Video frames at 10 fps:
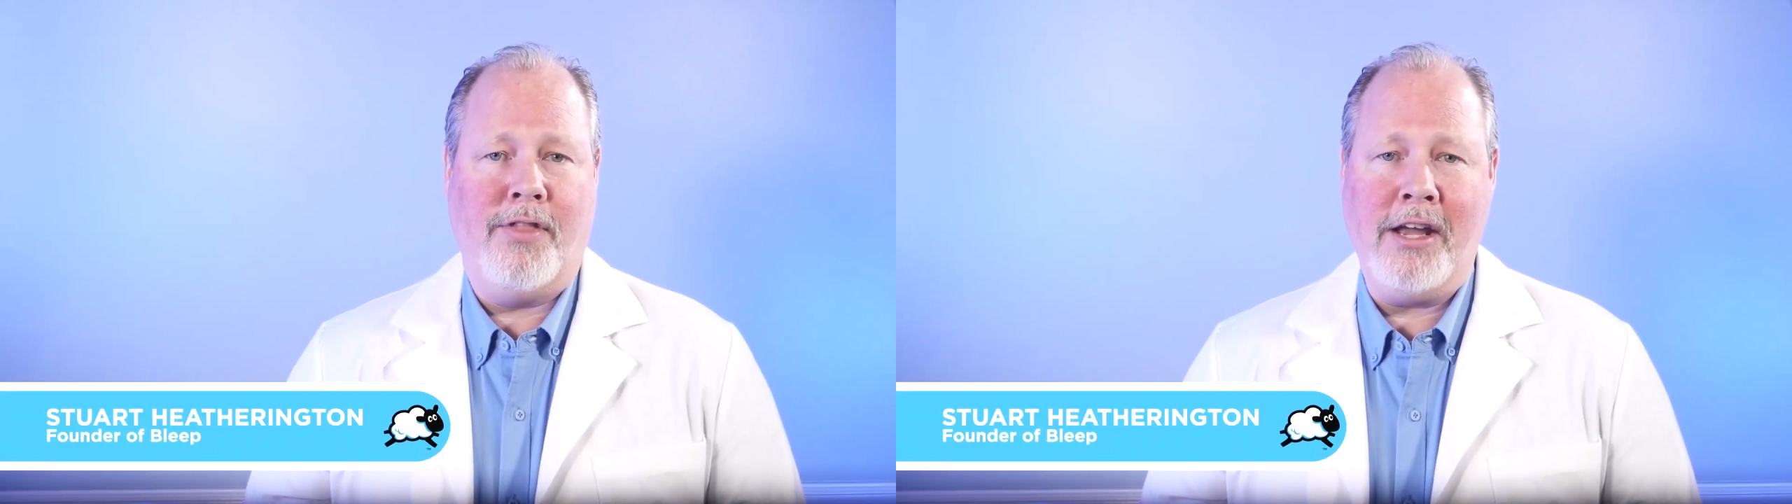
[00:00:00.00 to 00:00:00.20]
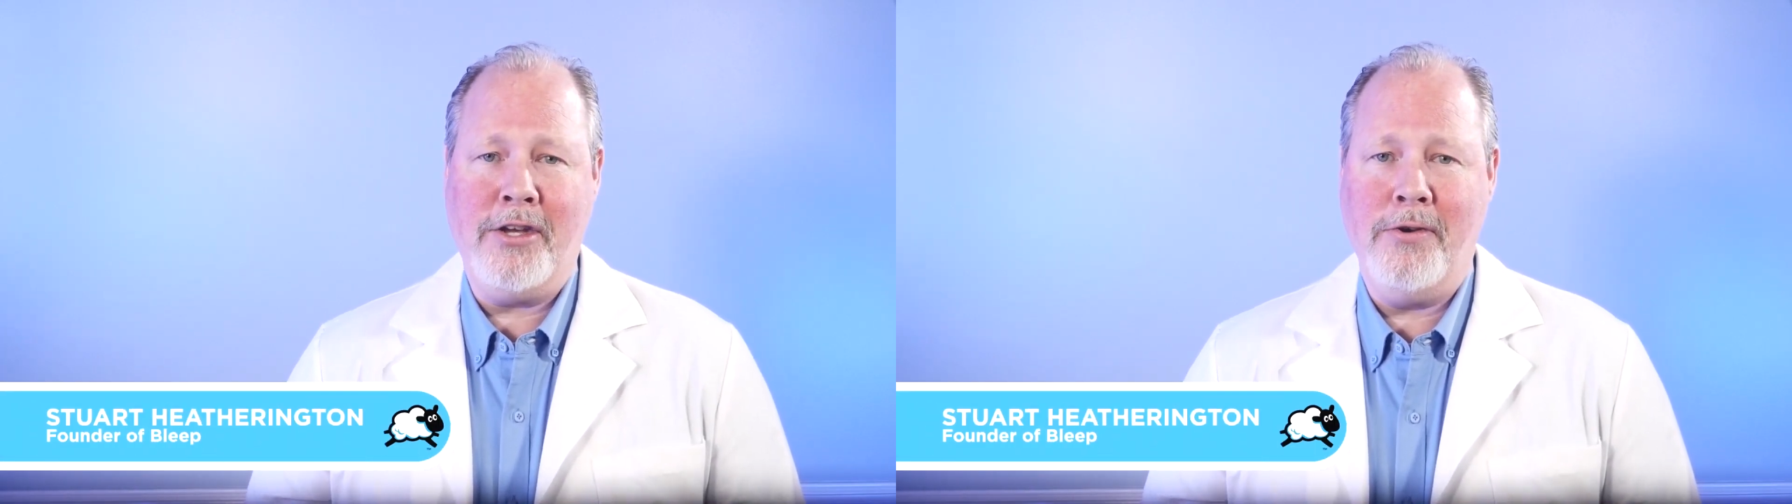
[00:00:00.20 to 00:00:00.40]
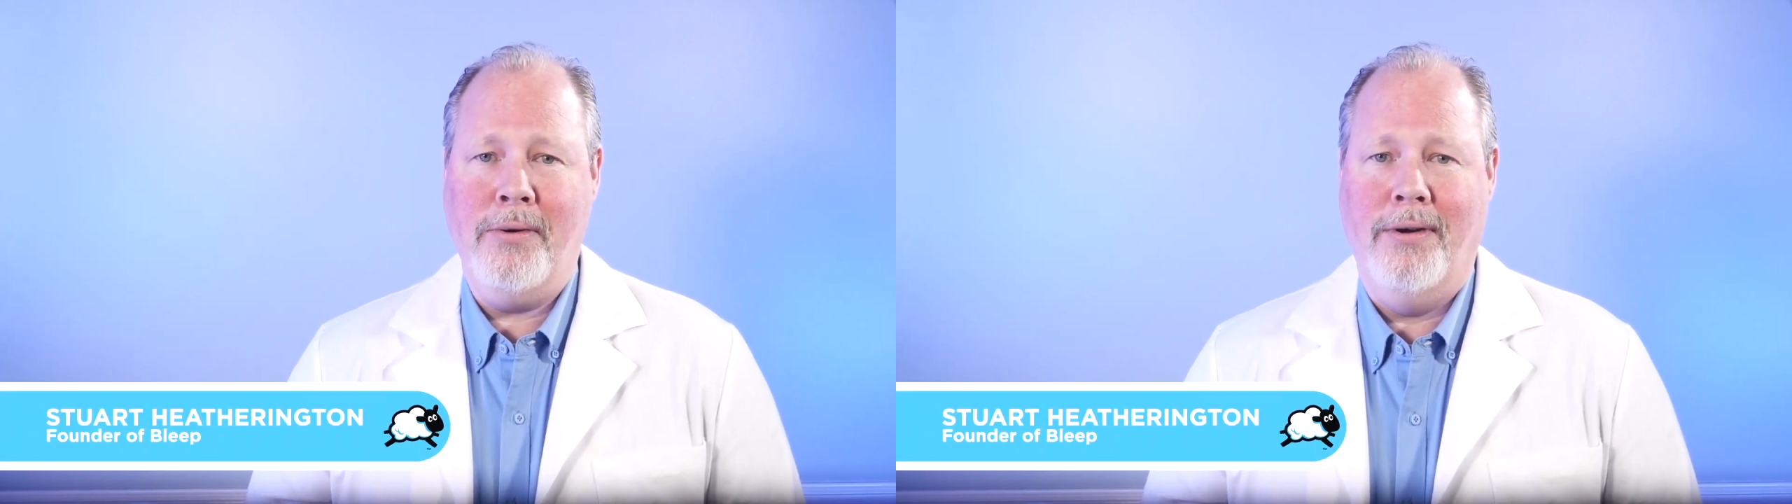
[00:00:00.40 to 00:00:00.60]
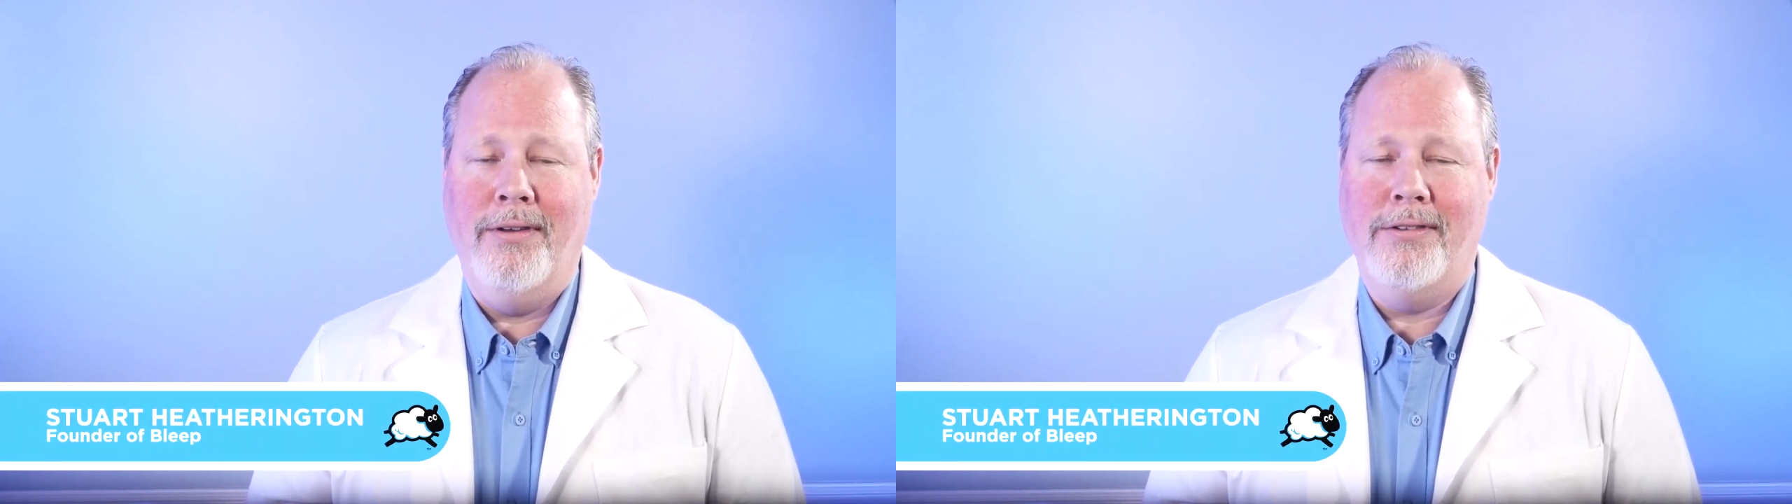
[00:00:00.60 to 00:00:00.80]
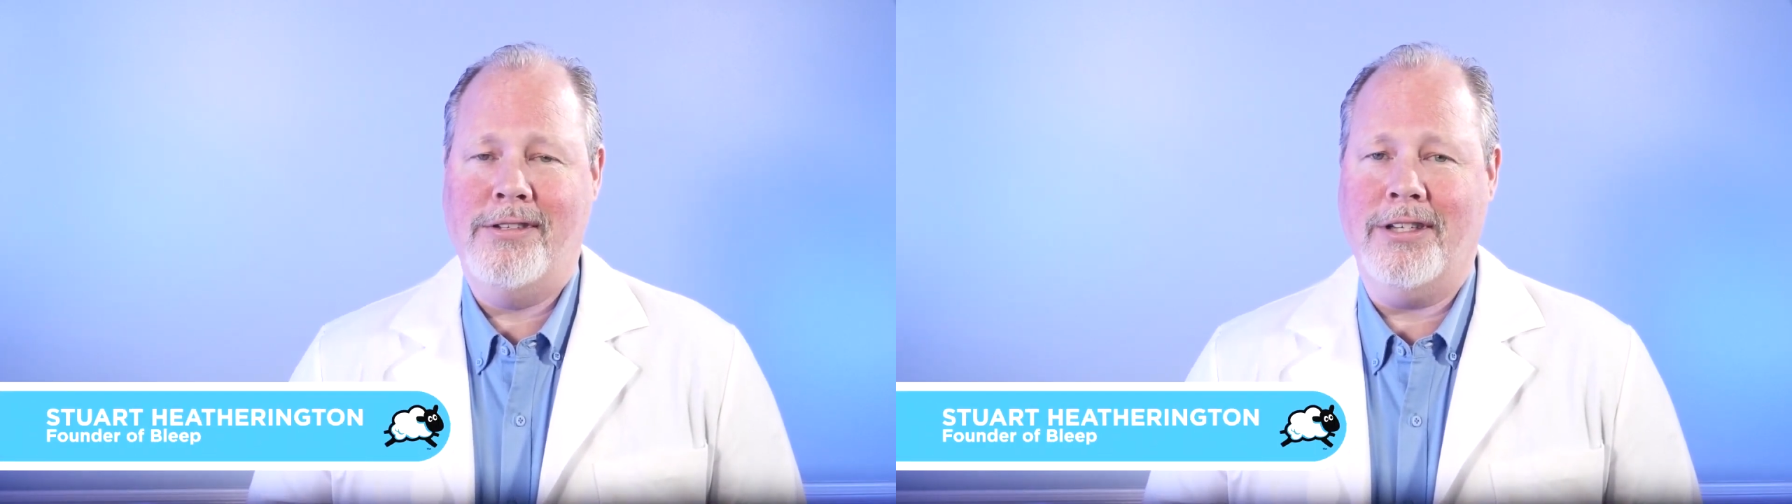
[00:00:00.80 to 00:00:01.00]
Thank you,
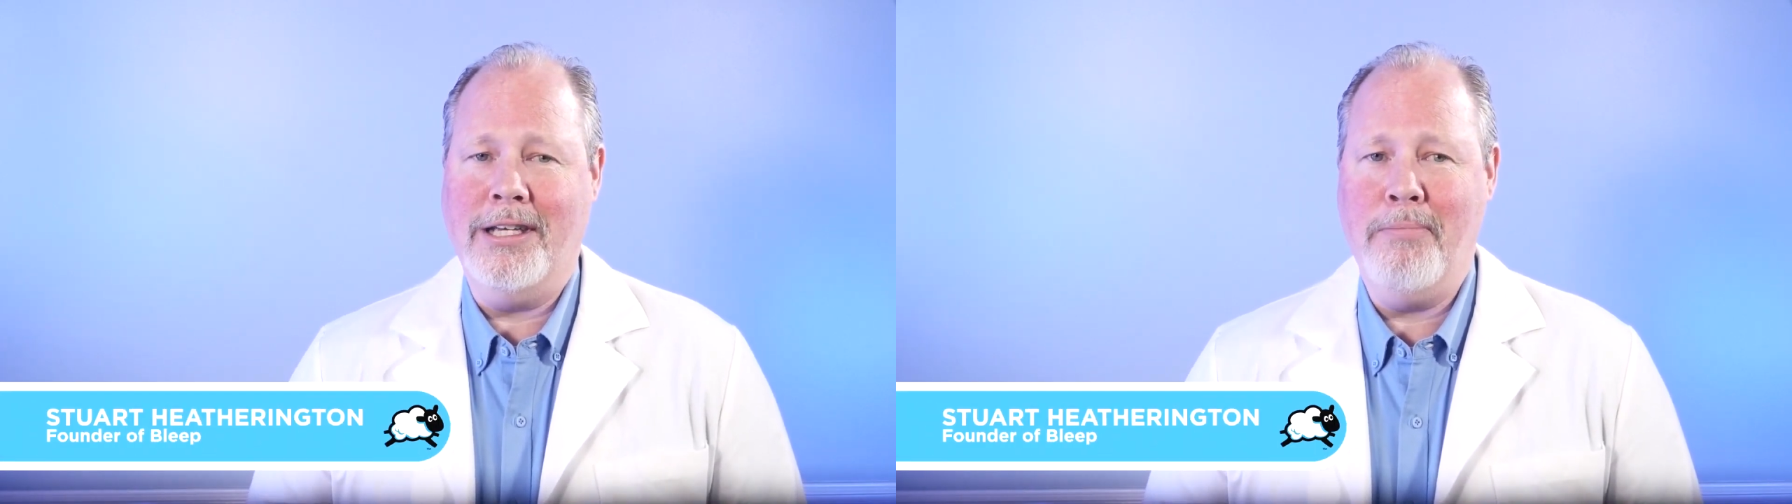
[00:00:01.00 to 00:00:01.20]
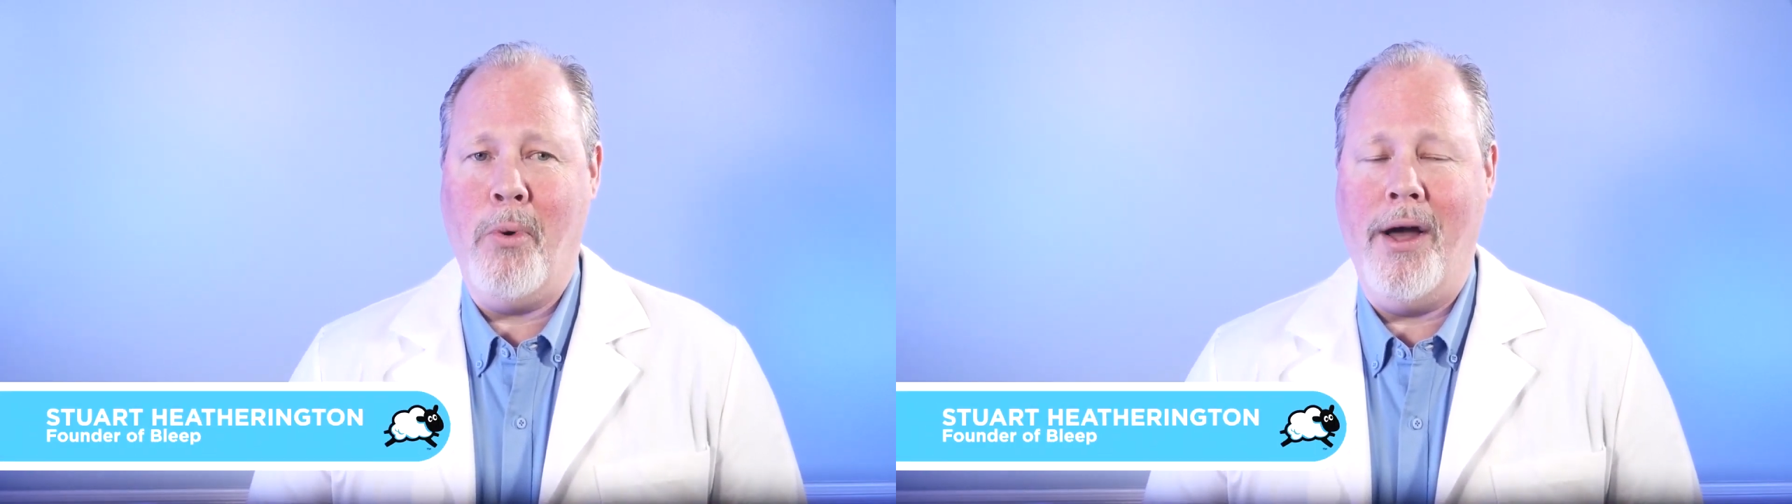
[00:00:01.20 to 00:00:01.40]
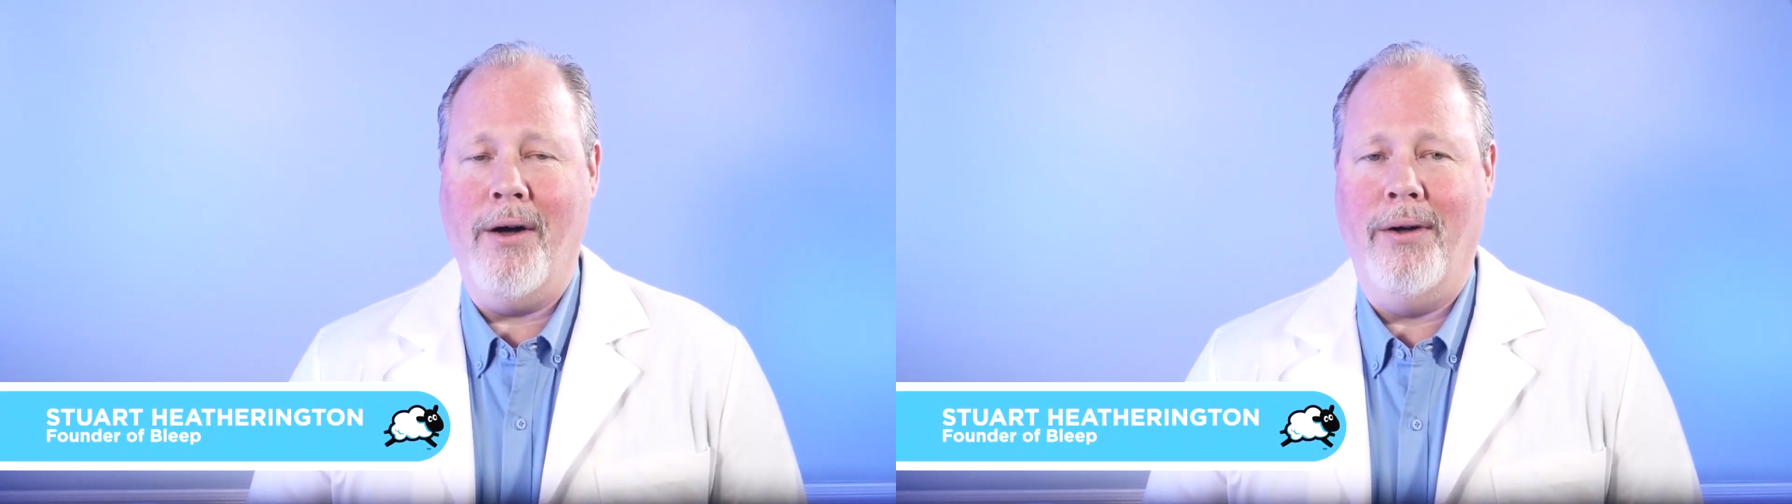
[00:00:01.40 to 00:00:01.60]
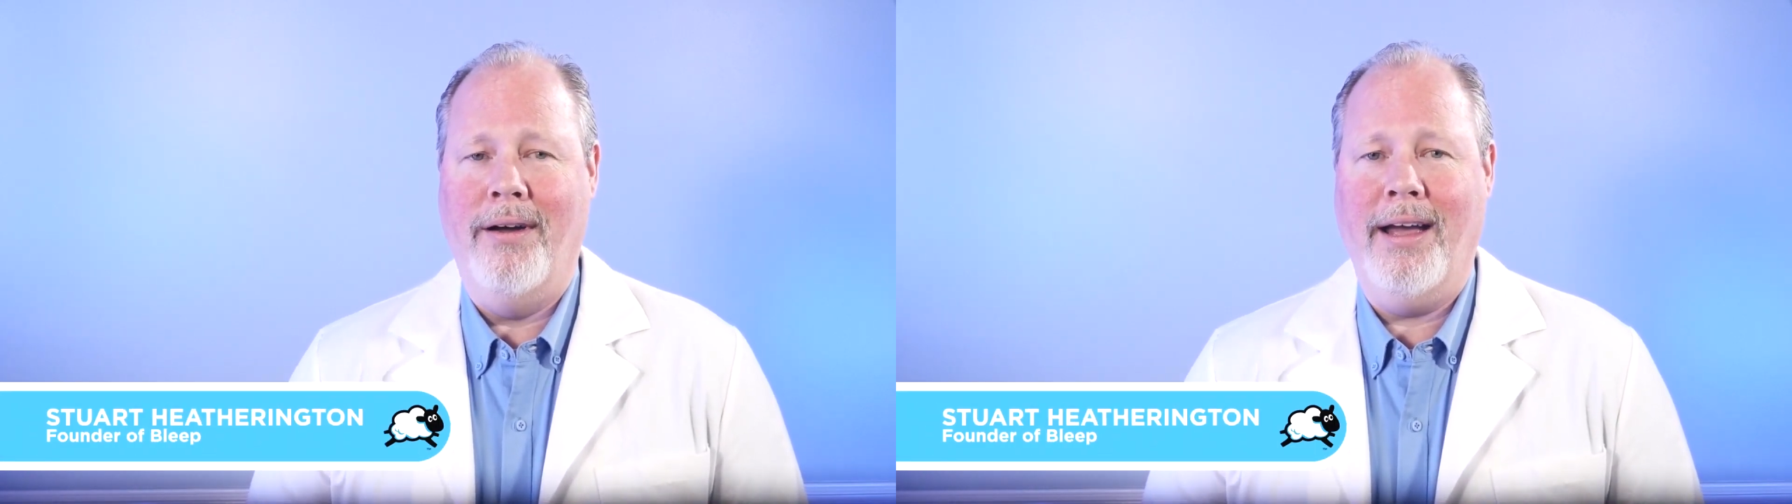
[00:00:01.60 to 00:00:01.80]
sleep well,